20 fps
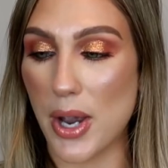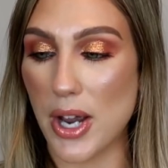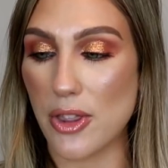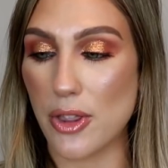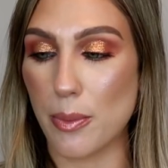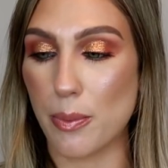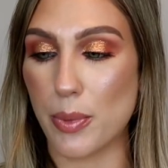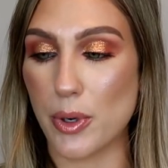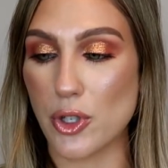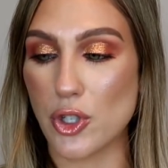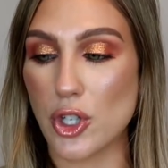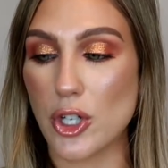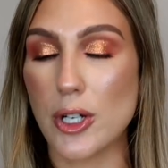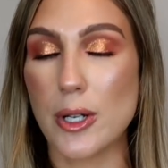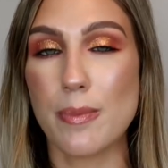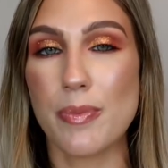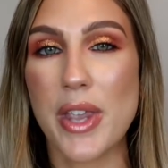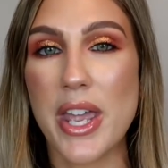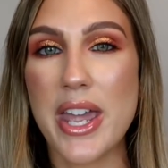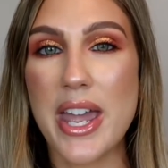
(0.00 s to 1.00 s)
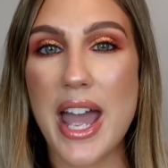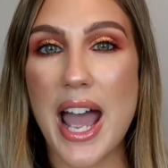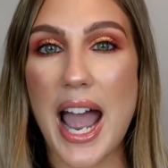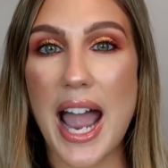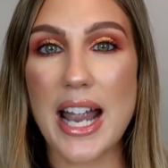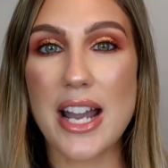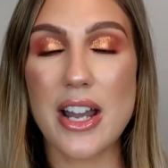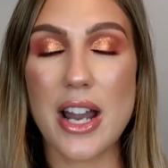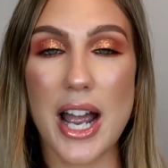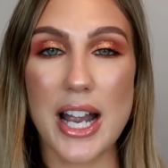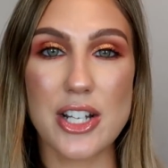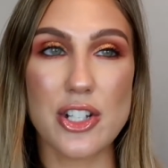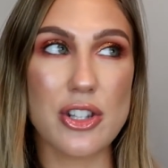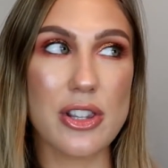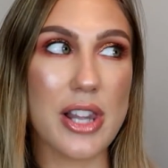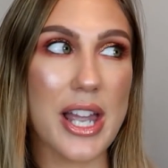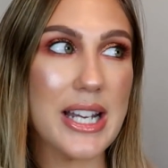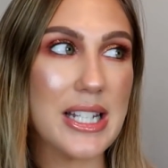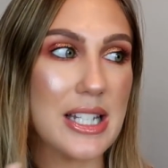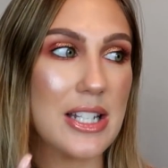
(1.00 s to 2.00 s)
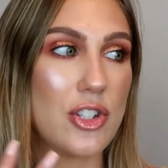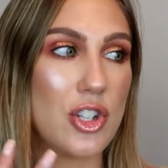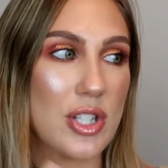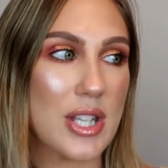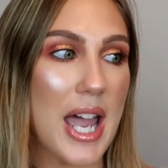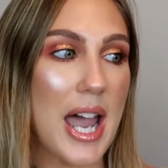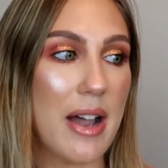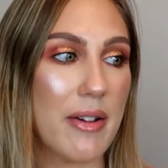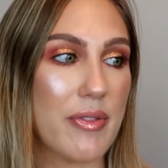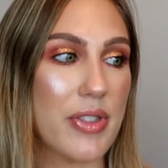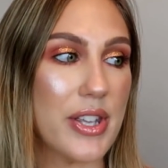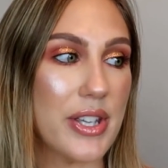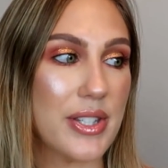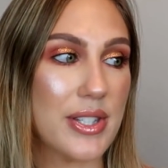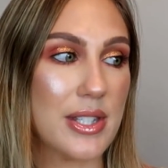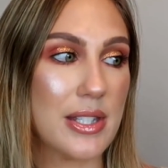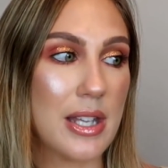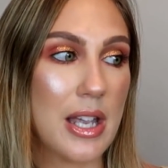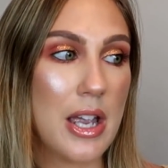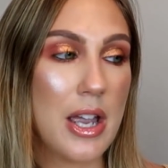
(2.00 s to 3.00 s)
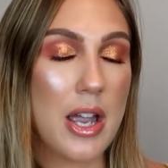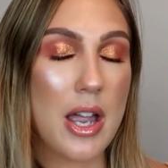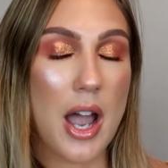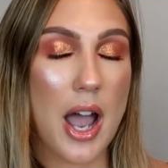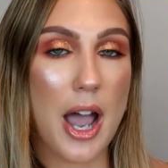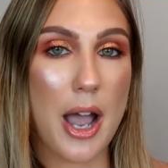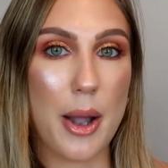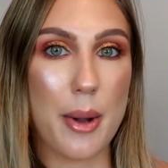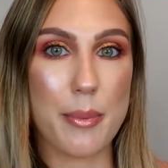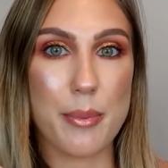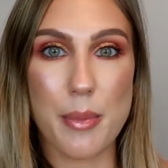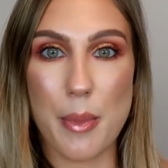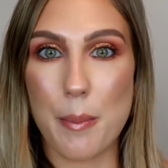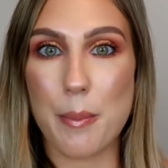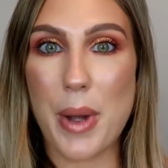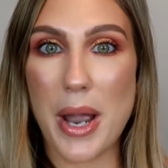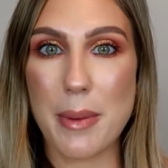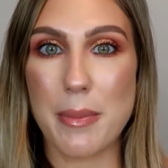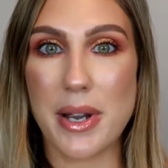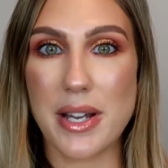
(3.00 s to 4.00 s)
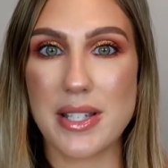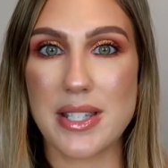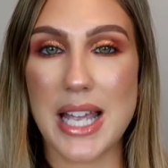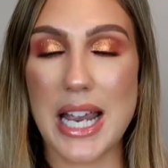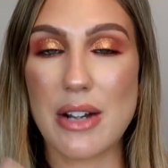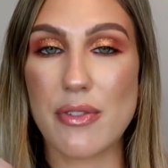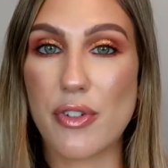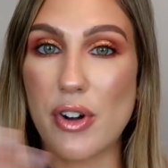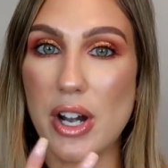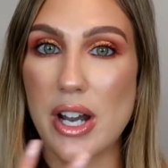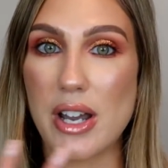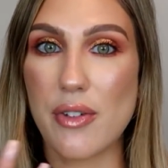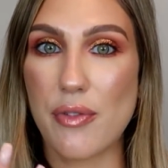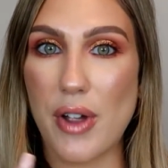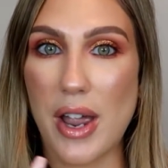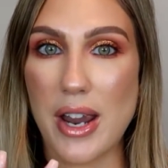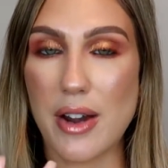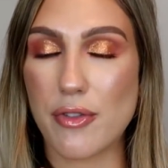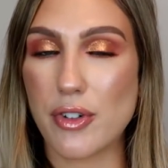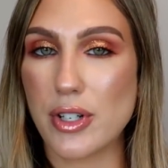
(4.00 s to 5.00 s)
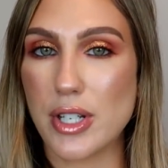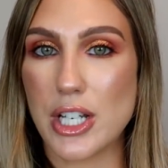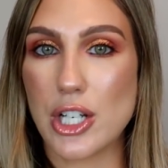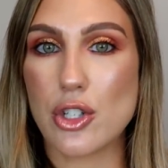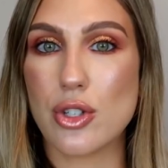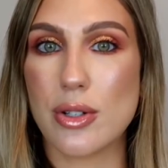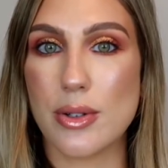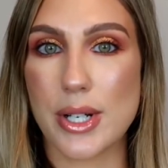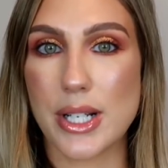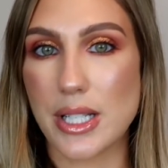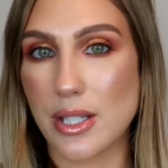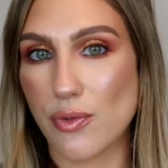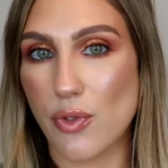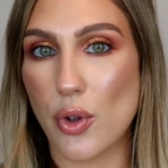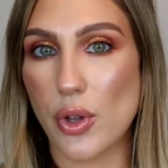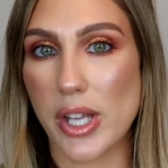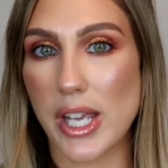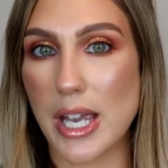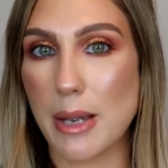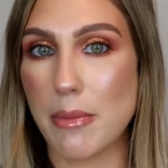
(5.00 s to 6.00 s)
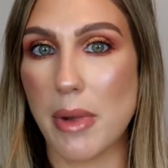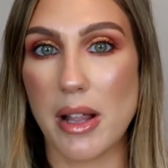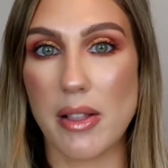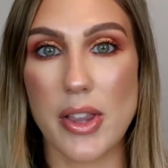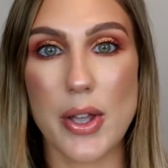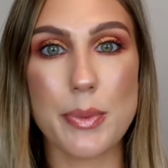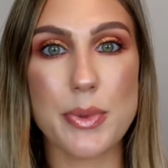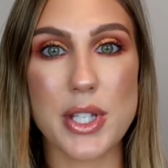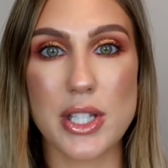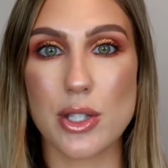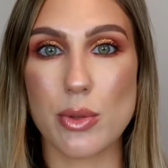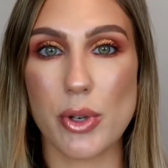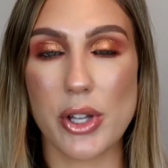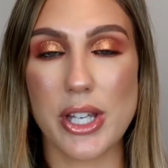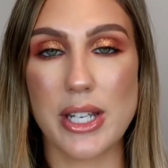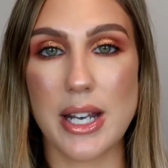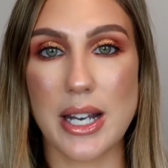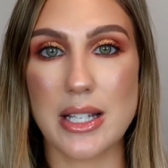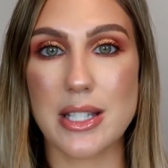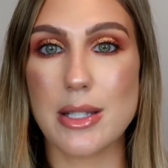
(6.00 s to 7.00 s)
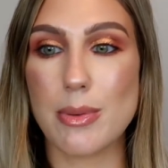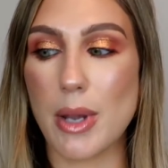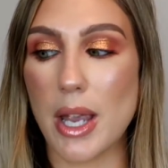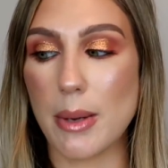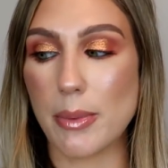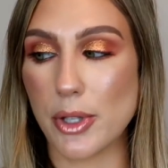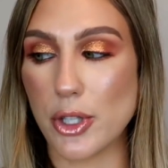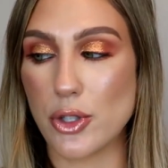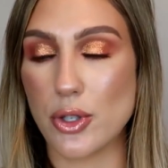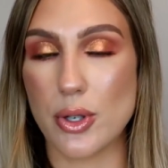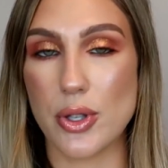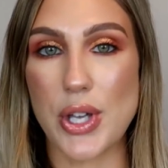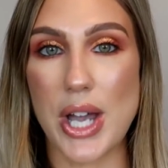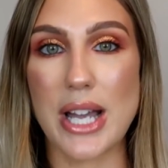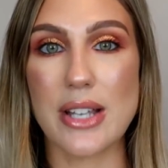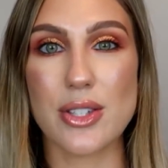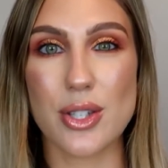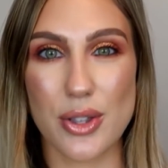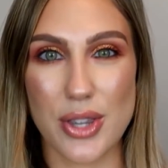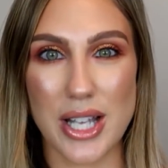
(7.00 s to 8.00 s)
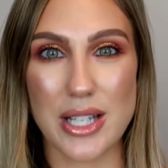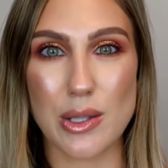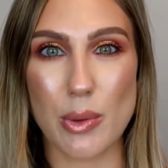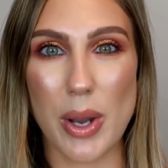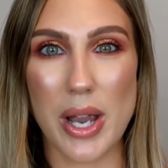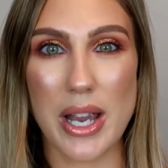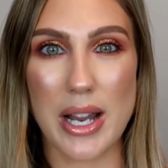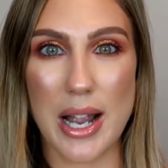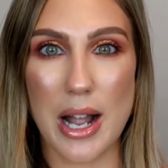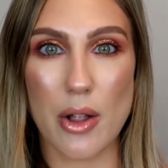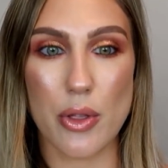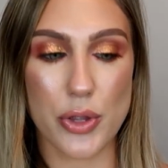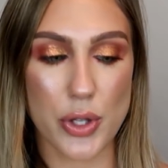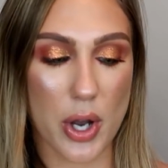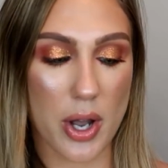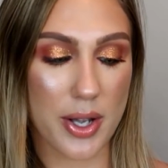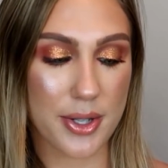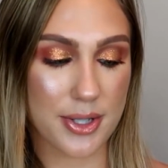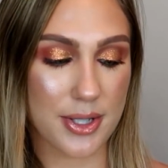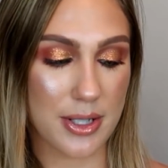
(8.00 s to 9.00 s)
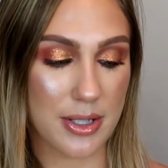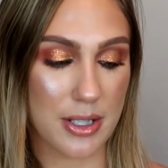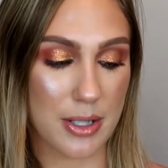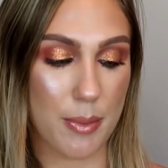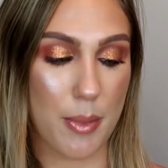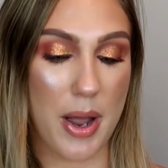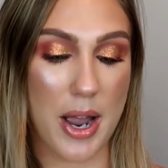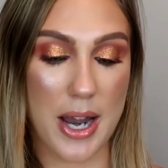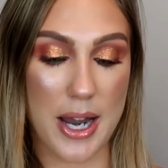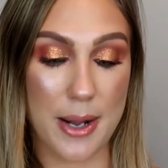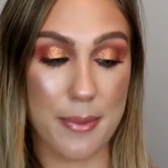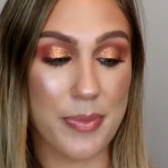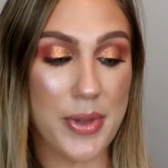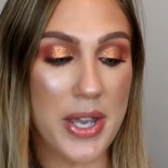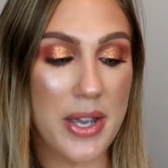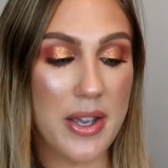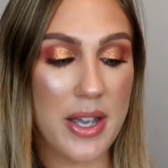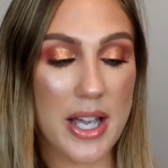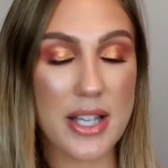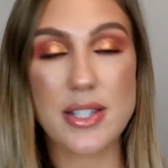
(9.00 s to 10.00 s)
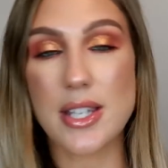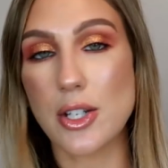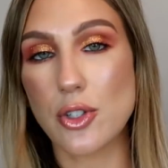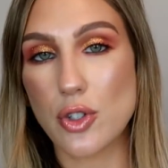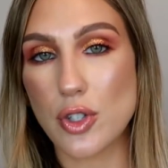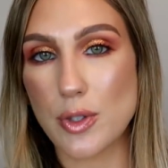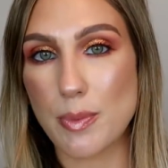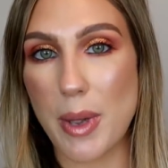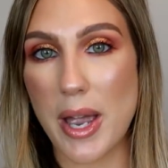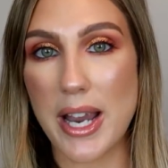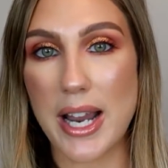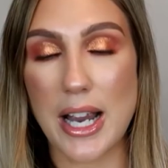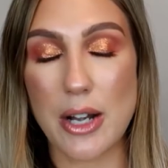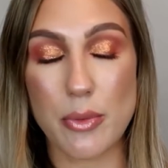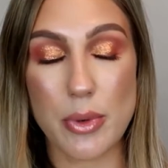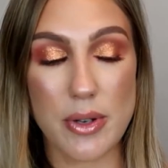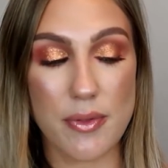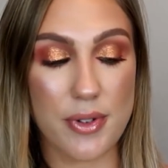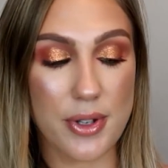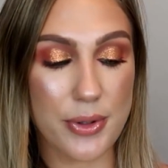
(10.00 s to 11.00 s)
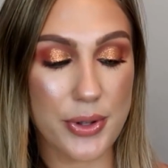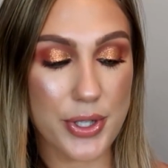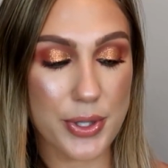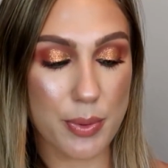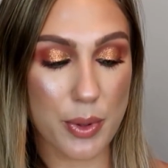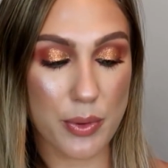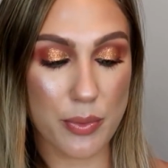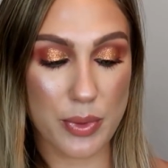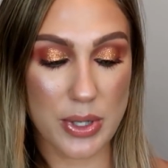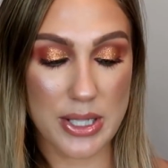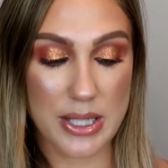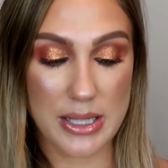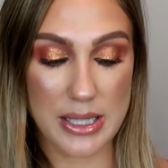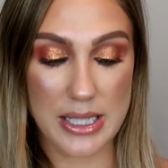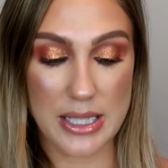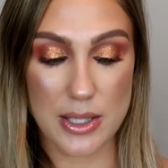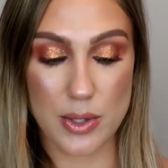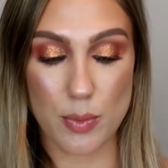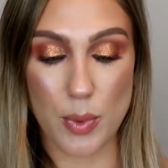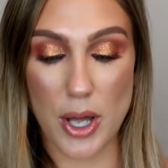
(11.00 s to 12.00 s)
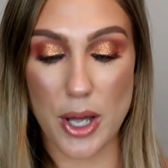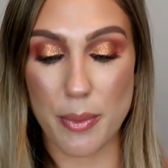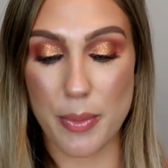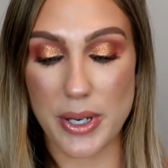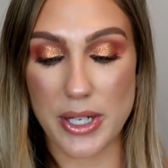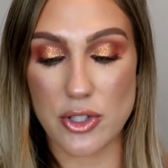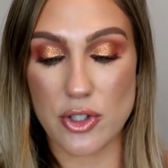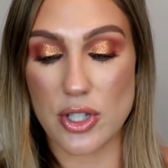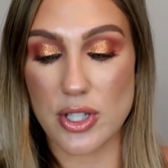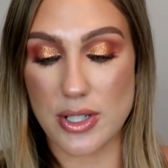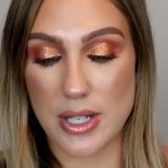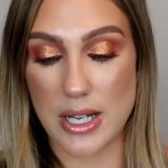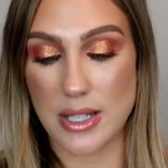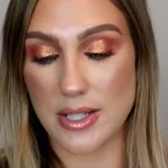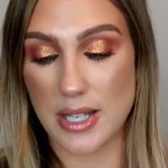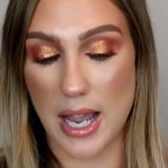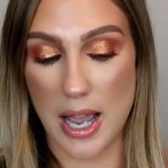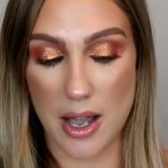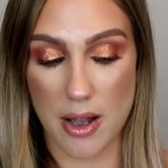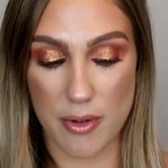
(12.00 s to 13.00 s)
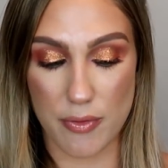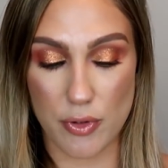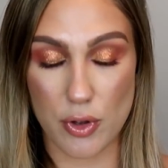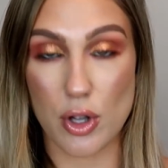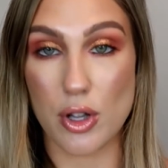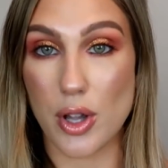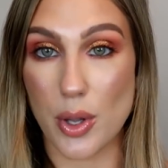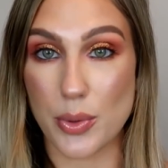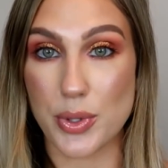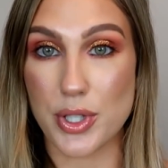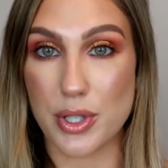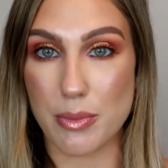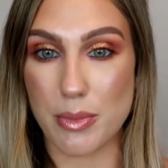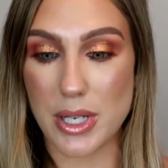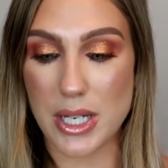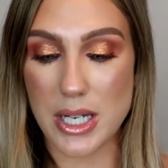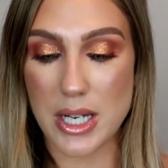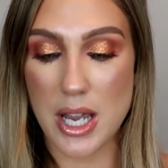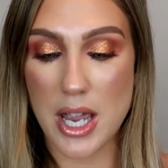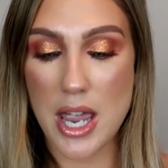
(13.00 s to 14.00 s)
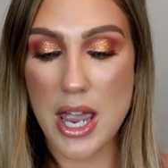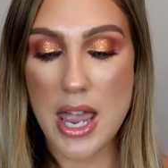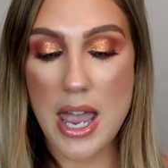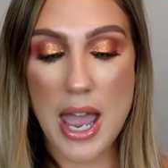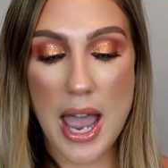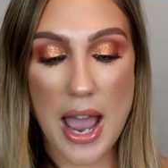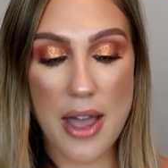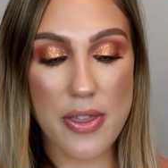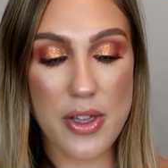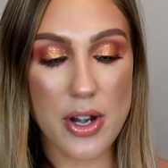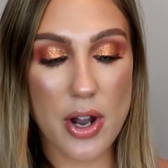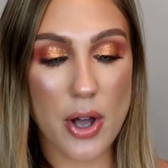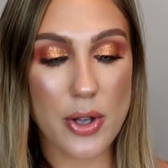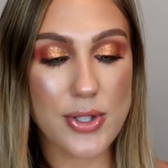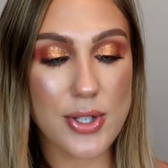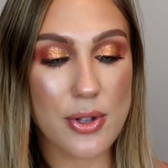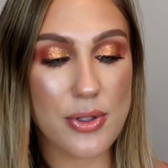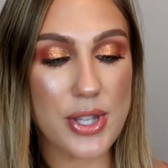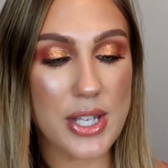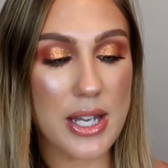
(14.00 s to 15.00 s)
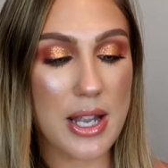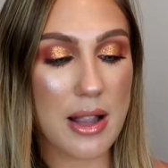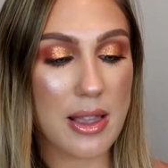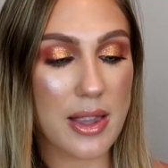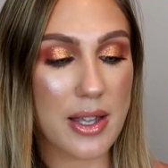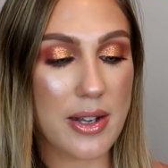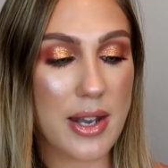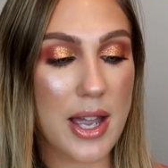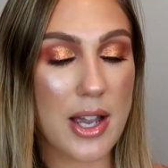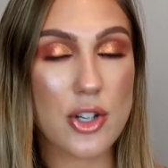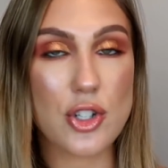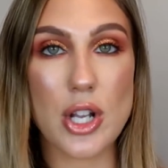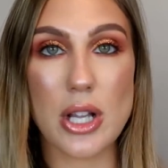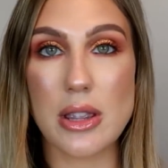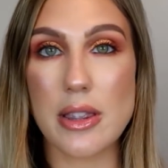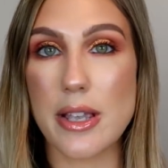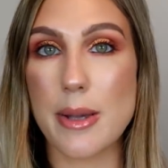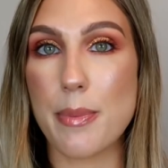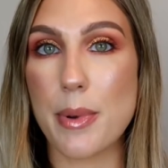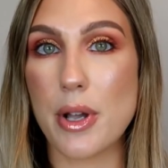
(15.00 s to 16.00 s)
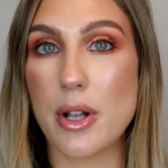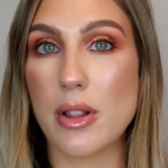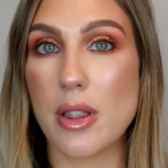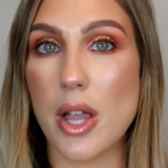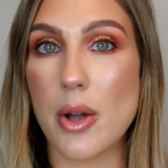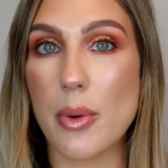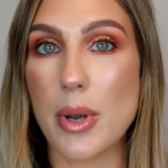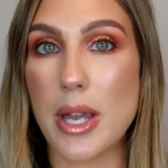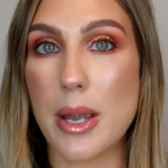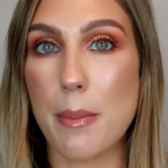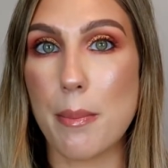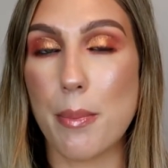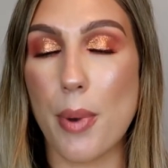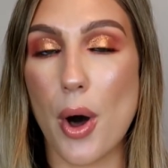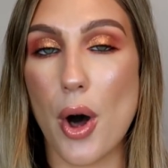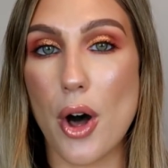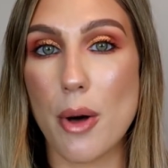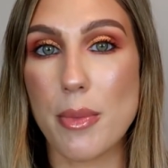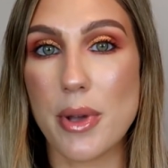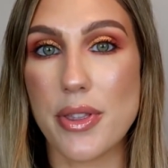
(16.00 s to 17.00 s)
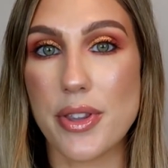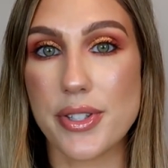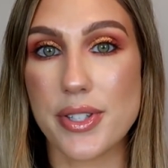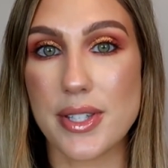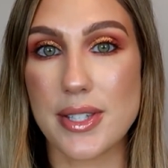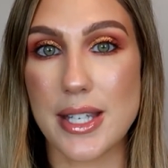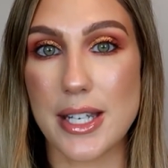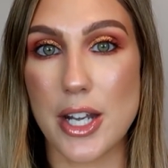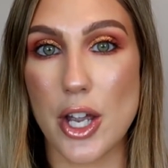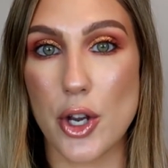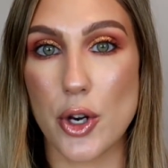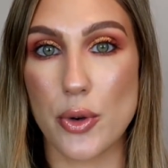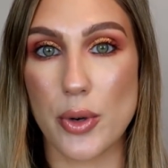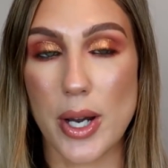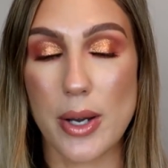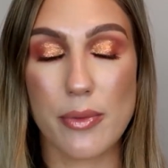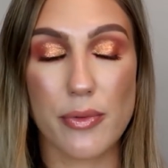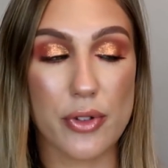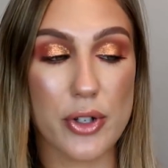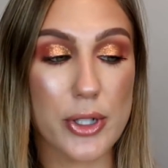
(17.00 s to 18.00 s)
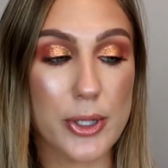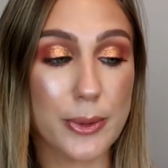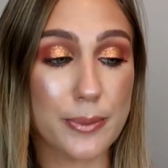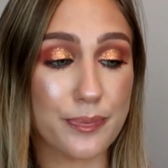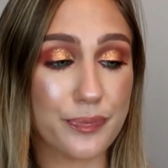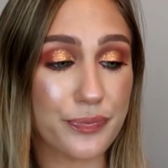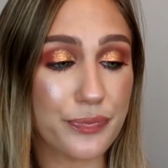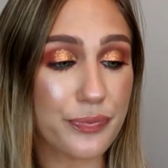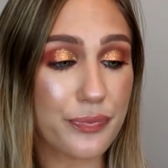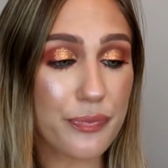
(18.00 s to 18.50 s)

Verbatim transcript: By the Bushel. I, I like to just have this um, by my side for if I ever need to exfoliate my lips. It's really nice to be able to do that. So that's why I got tossed into my essentials bag. I reviewed this one recently as well, but it's just nice to have close to me. And then also the Laneige Lip Glowy Balm. This is in grapefruit.